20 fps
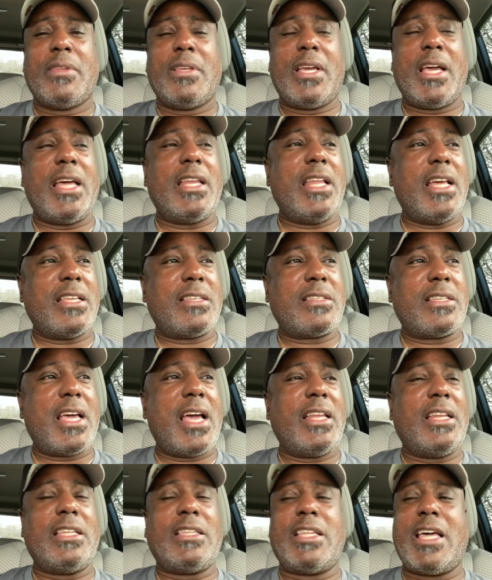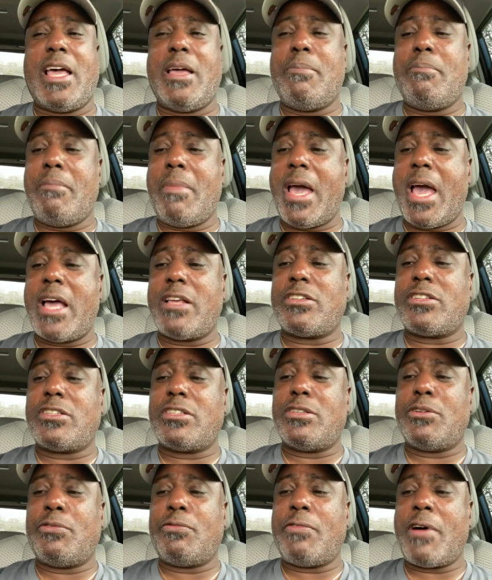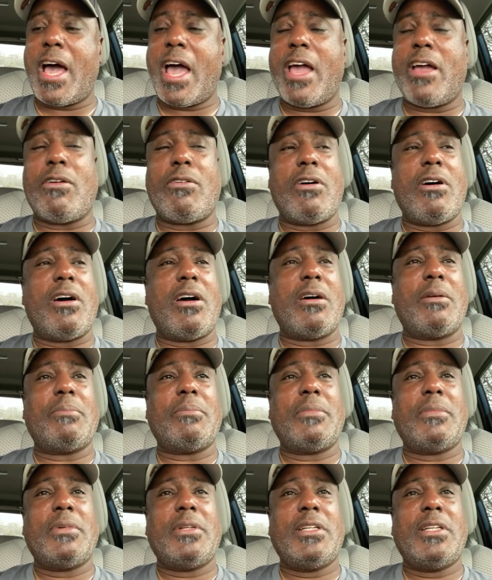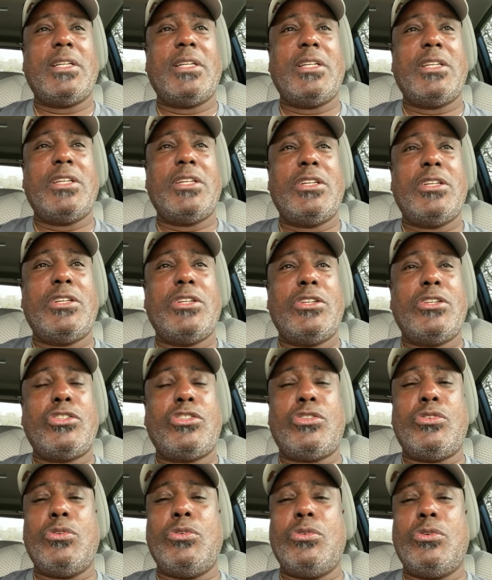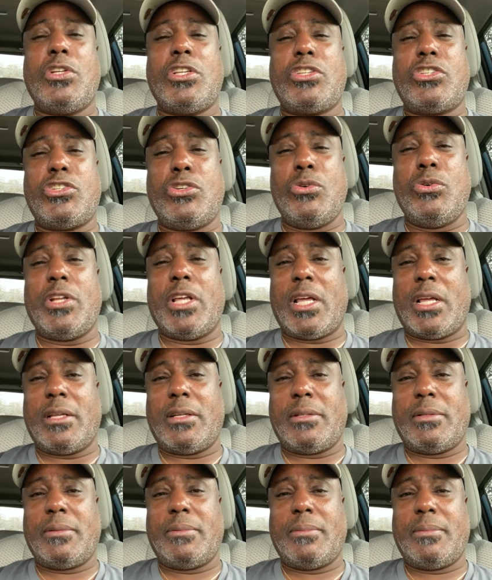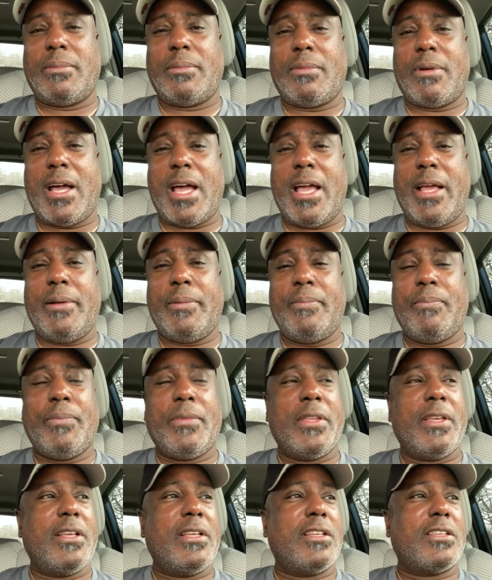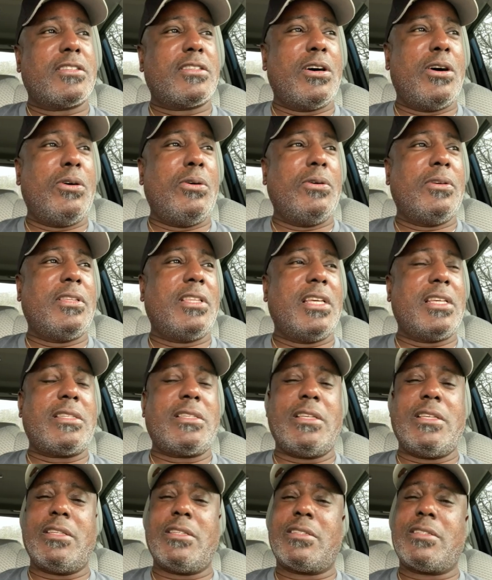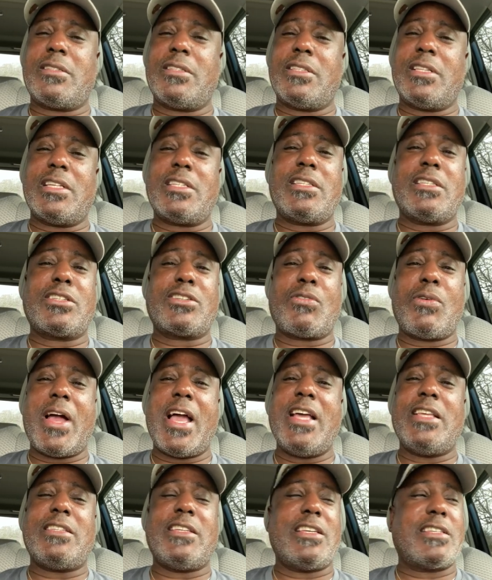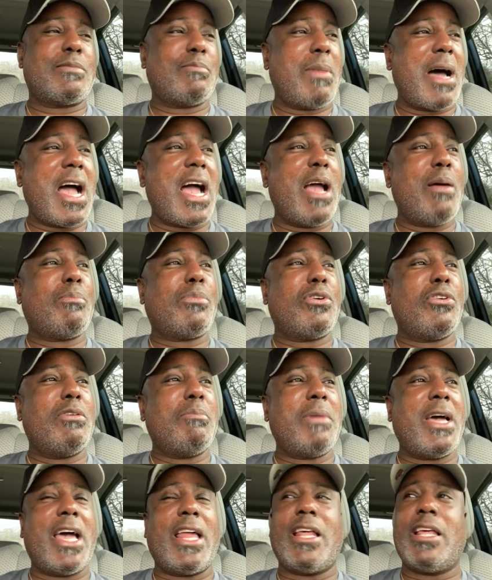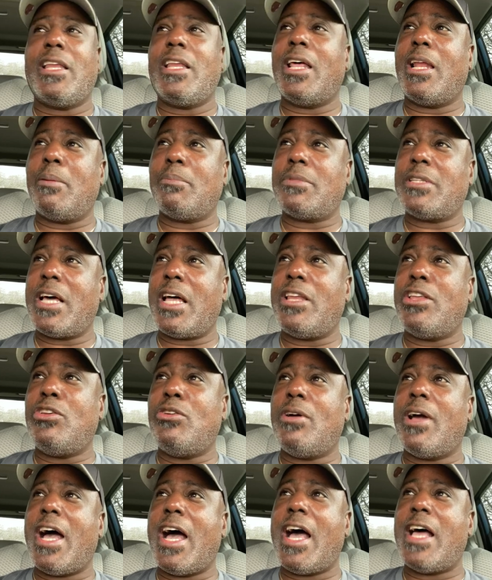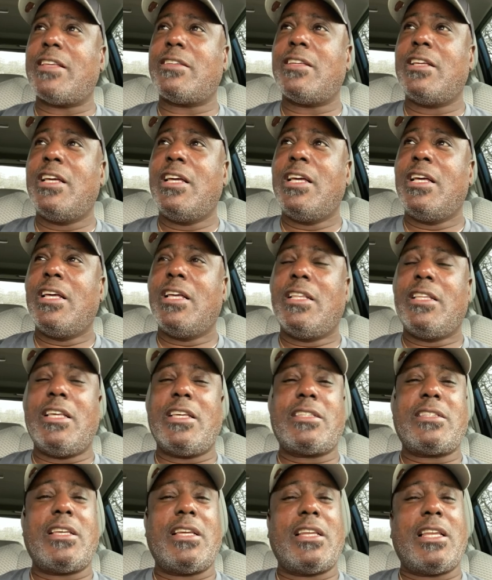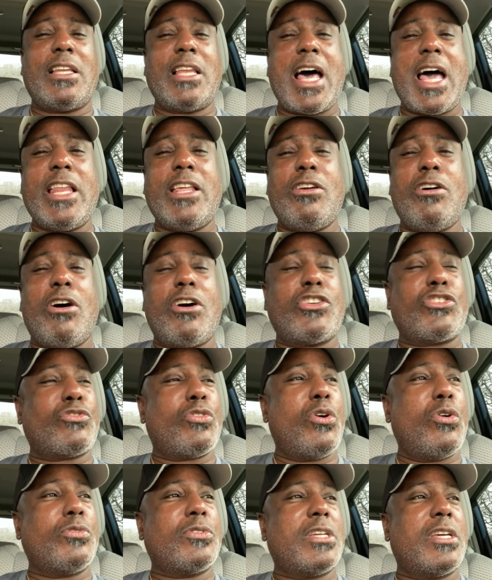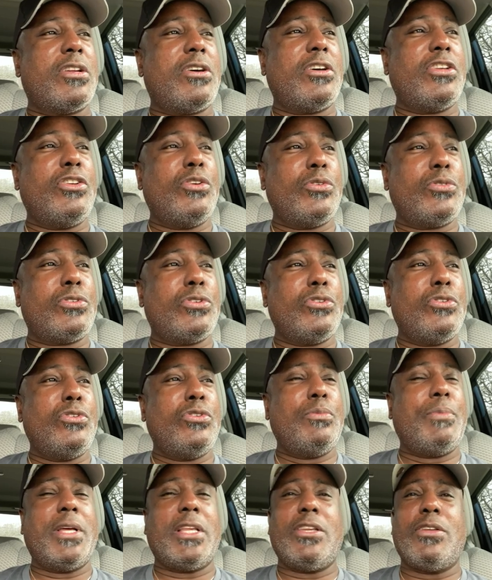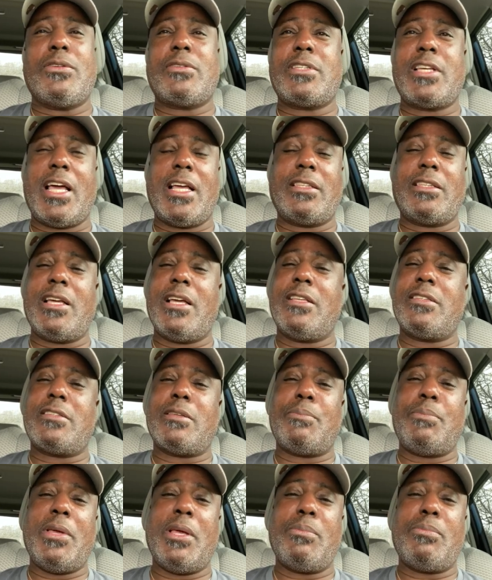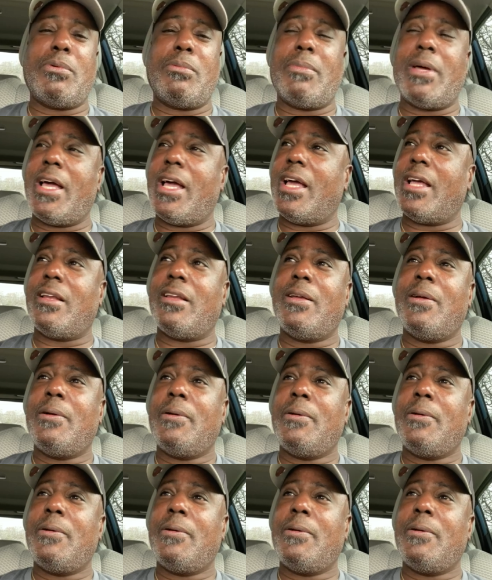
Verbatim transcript: And they say that they matched the firearm to the shooting, right? So this is this is crazy. It's mind blowing, man. And I'm telling you guys, listen, a lot of y'all trolls get on YouTube and you say things to people, man.